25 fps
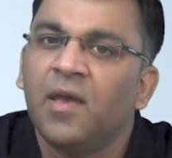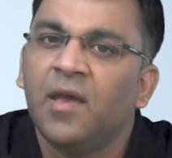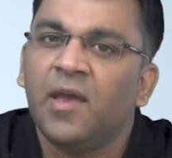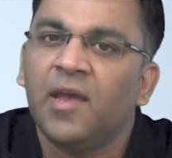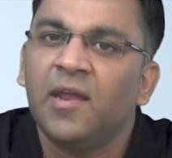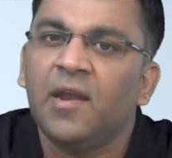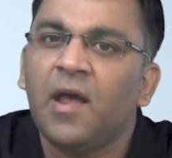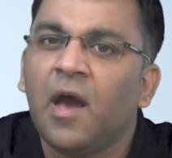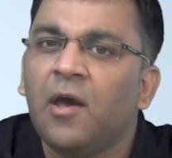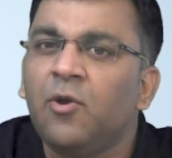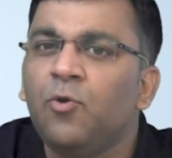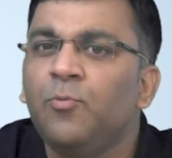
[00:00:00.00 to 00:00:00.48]

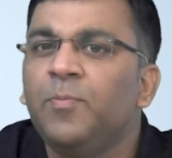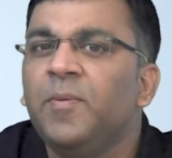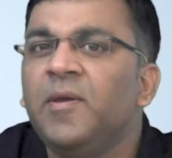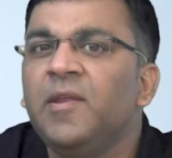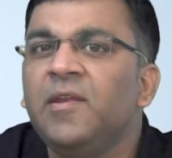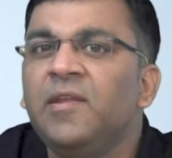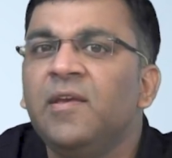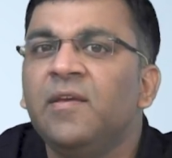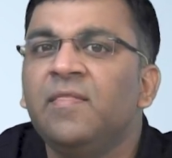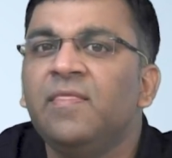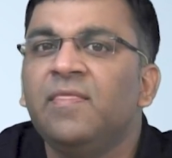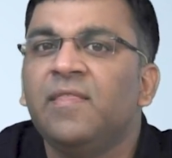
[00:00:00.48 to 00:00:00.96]
In our
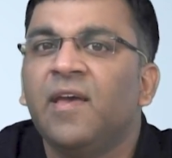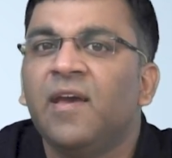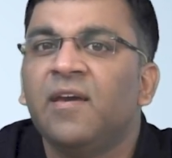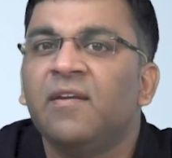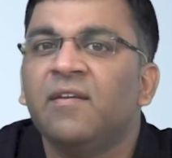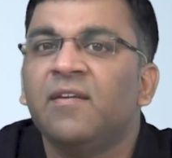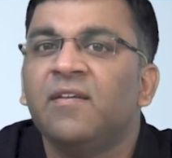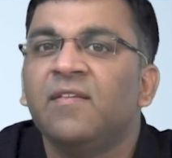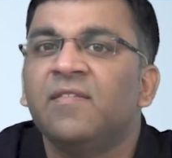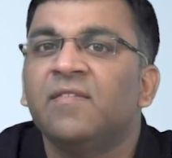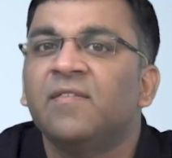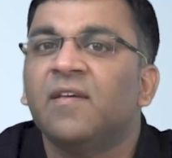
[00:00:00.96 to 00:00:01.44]
opinion, there
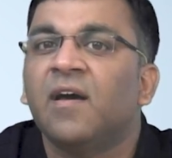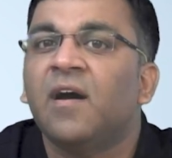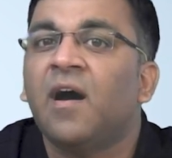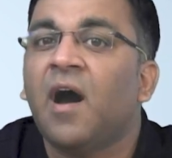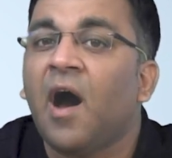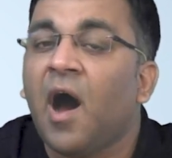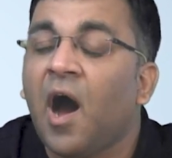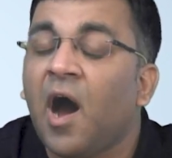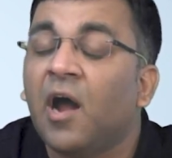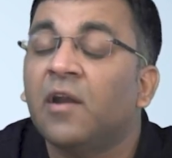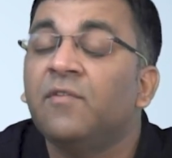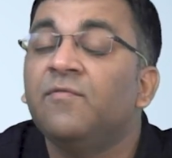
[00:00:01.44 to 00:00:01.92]
is a
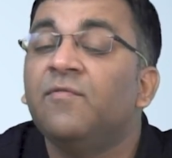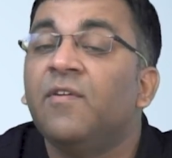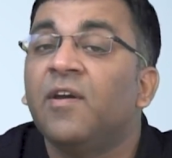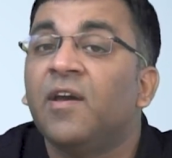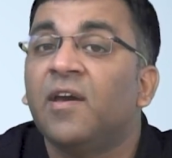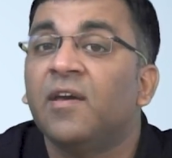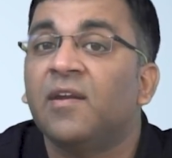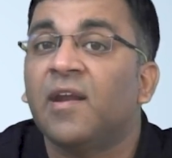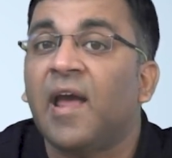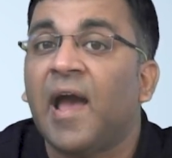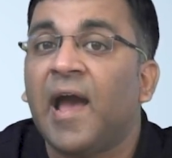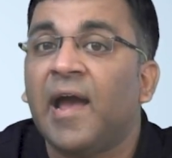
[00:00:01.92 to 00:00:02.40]

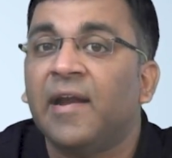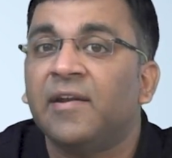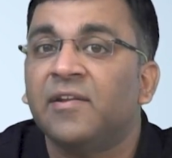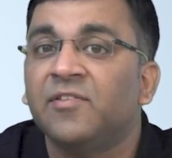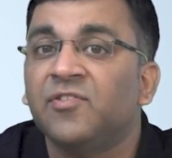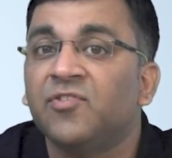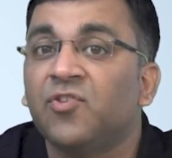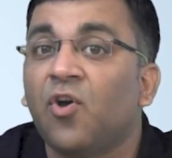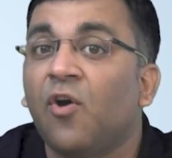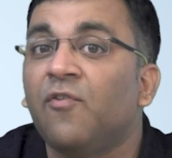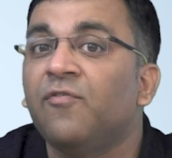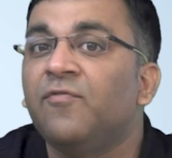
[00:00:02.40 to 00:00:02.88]
hardware and a
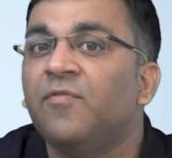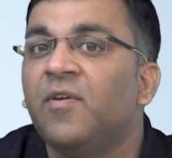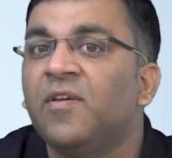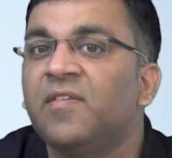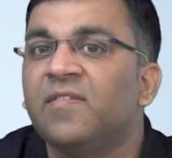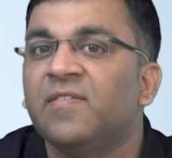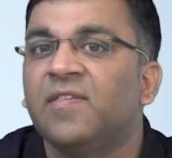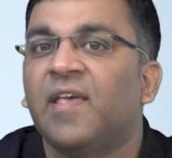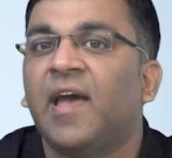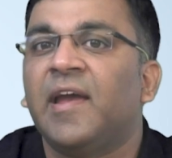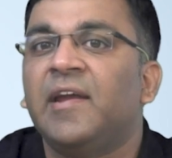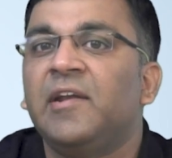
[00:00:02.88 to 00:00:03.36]
software
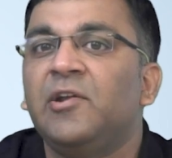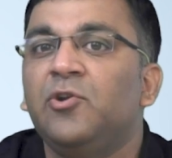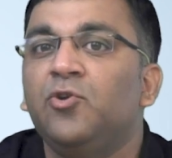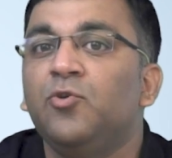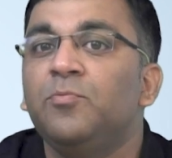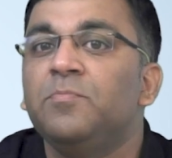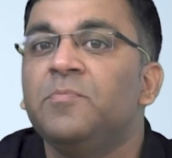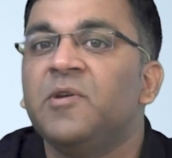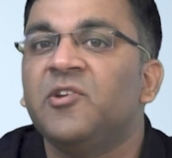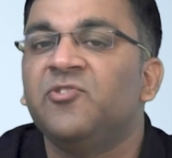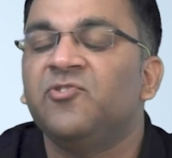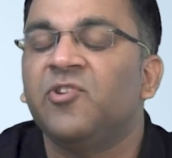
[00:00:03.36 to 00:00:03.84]
side to
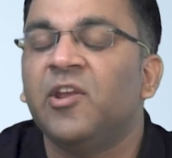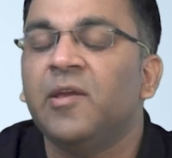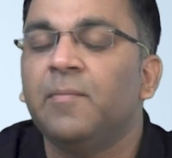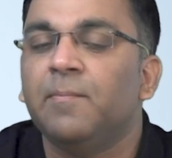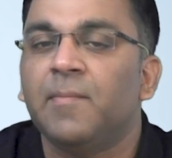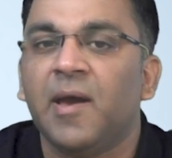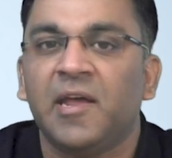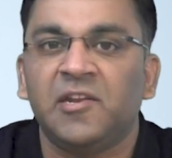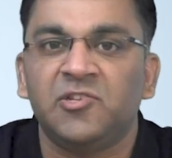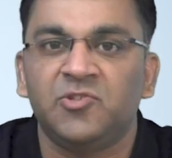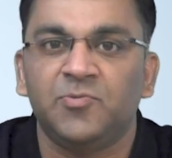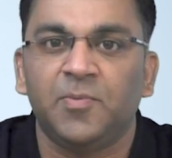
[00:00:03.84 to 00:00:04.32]
measuring
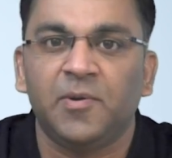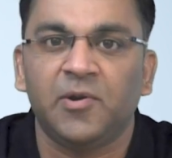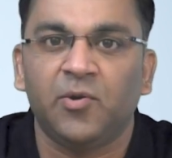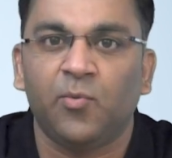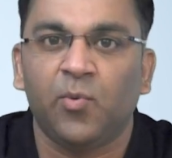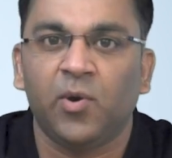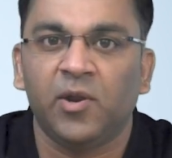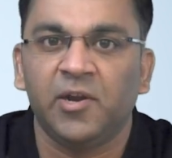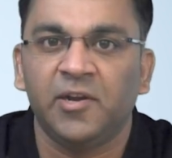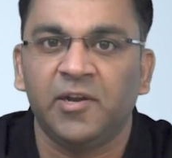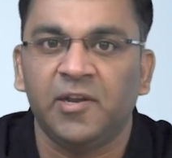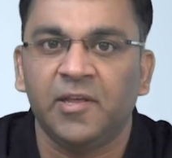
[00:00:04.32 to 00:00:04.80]
management
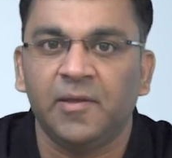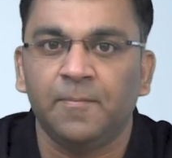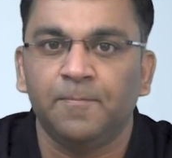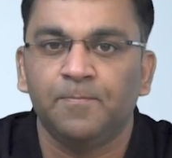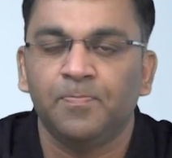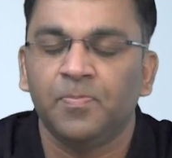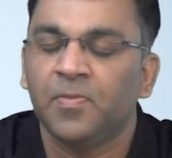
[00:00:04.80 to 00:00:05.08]
quality.